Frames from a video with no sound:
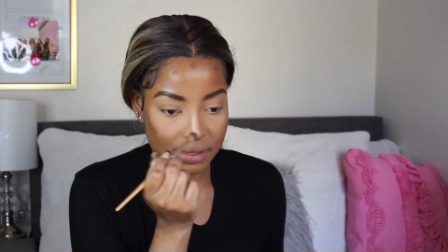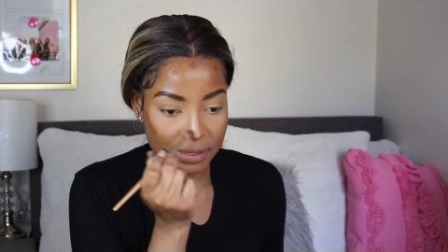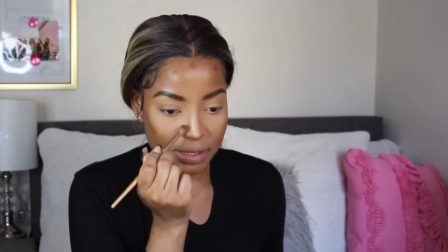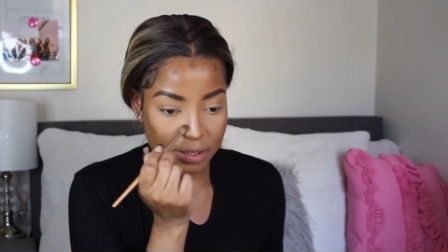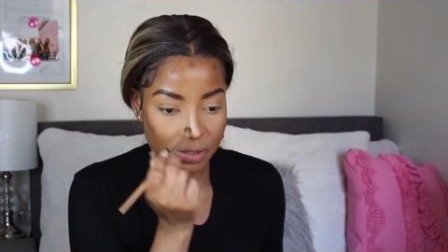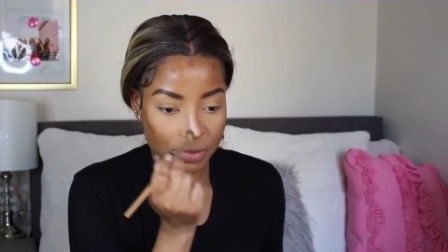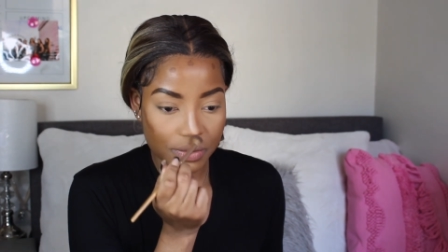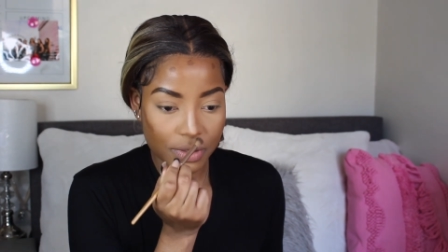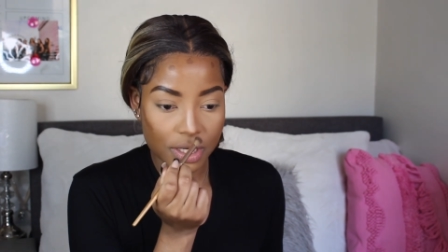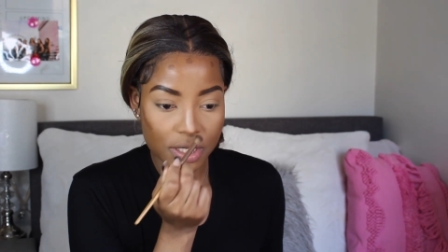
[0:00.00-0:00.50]

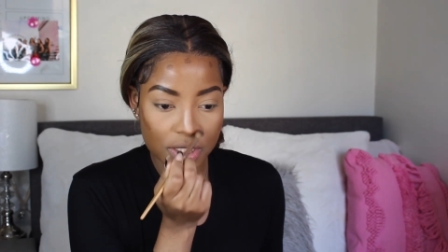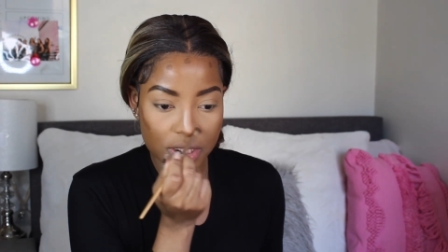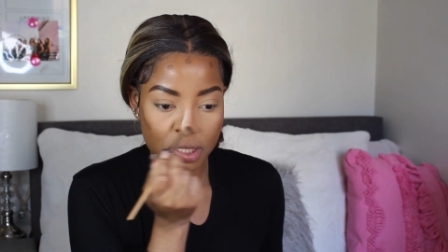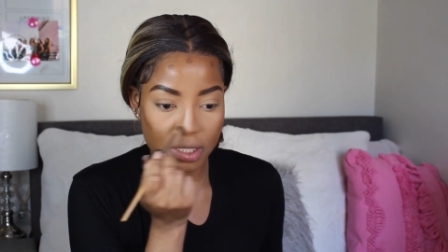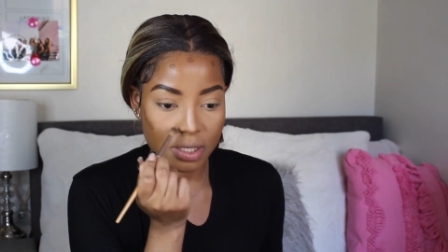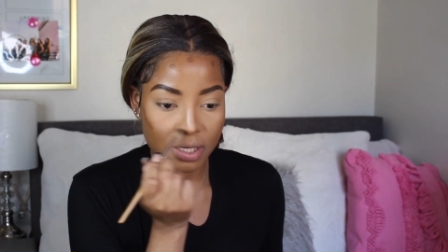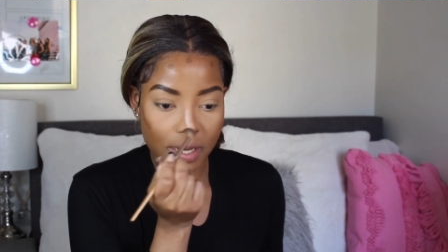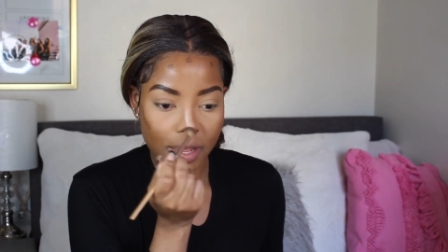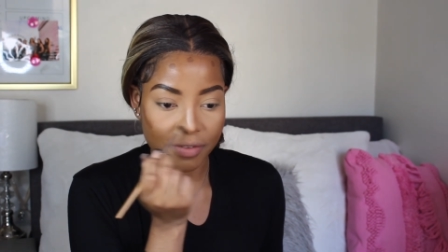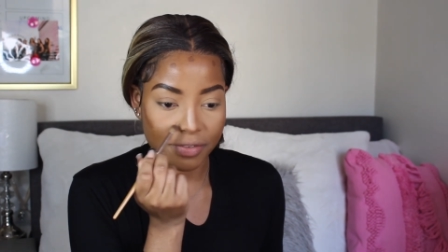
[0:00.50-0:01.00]

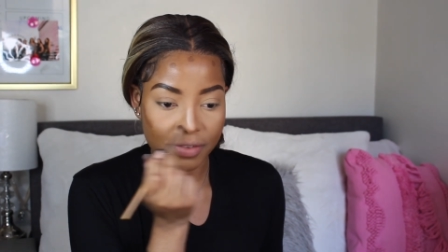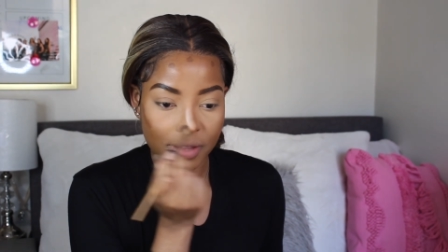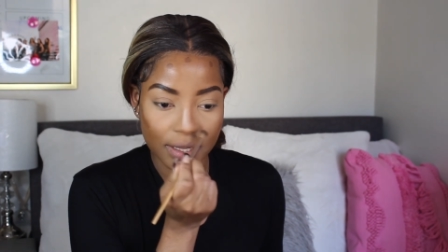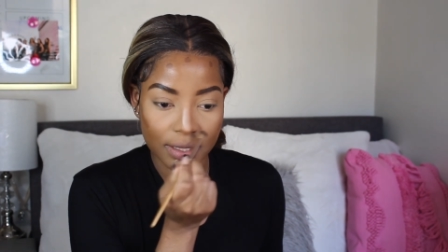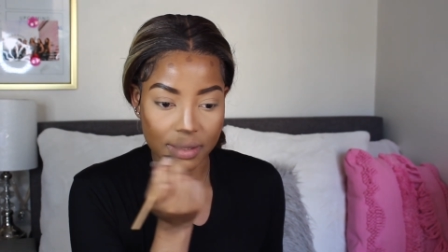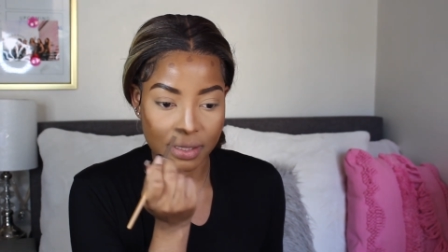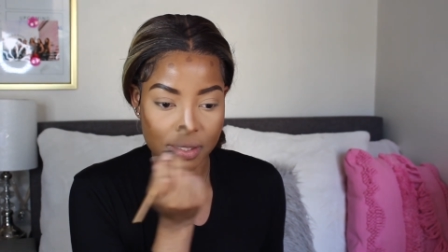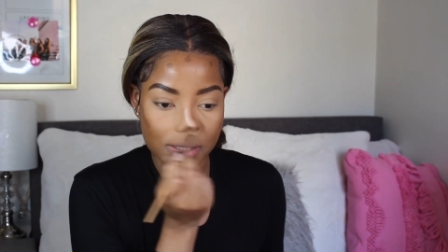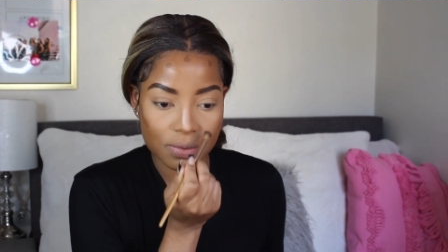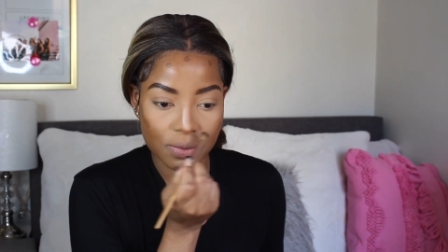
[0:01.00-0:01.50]
situation, I feel
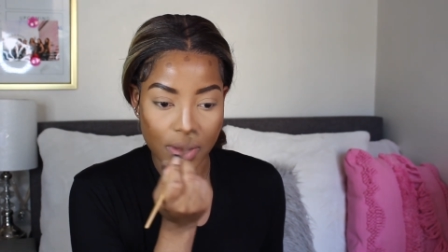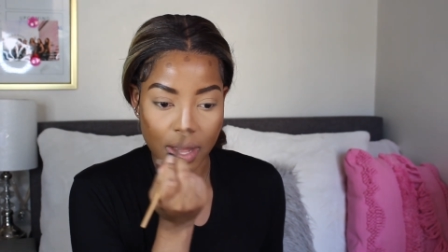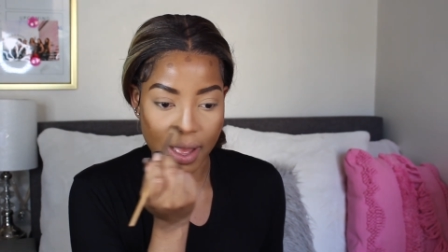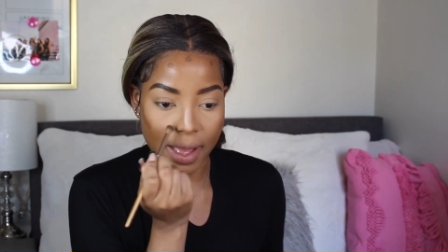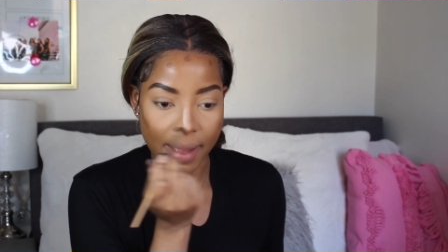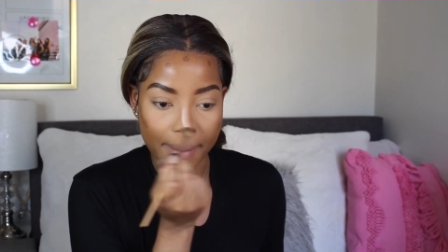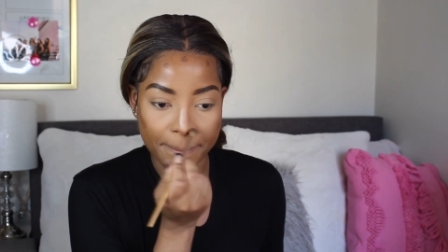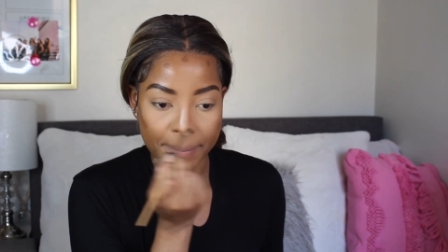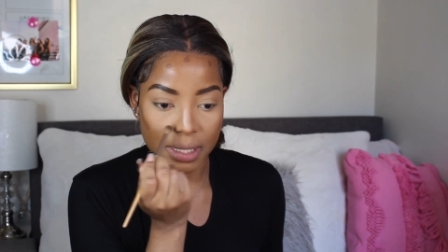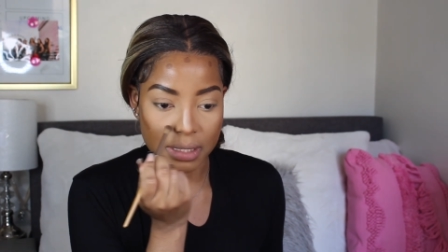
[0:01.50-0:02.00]
like that's what
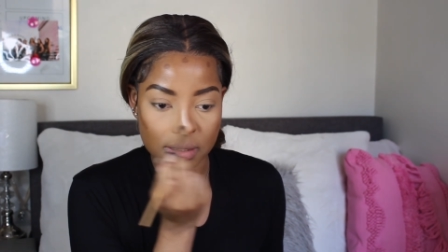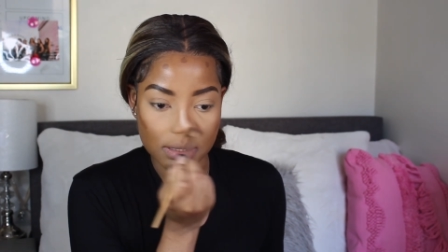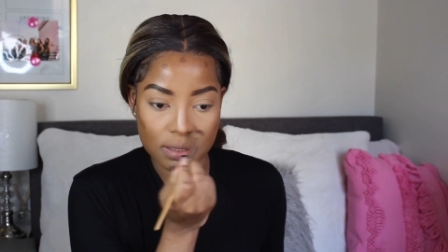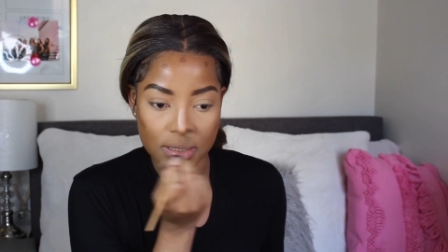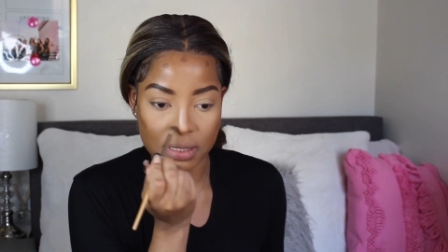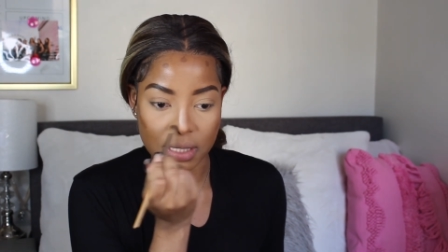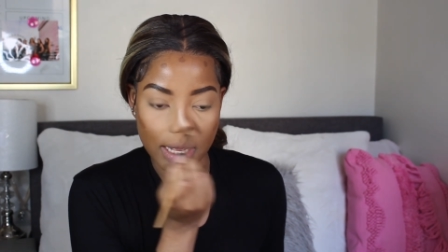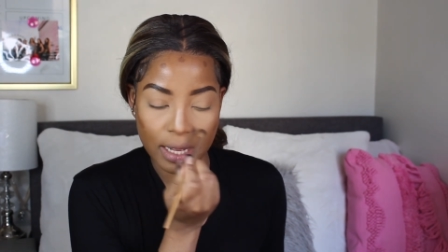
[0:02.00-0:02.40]
happens.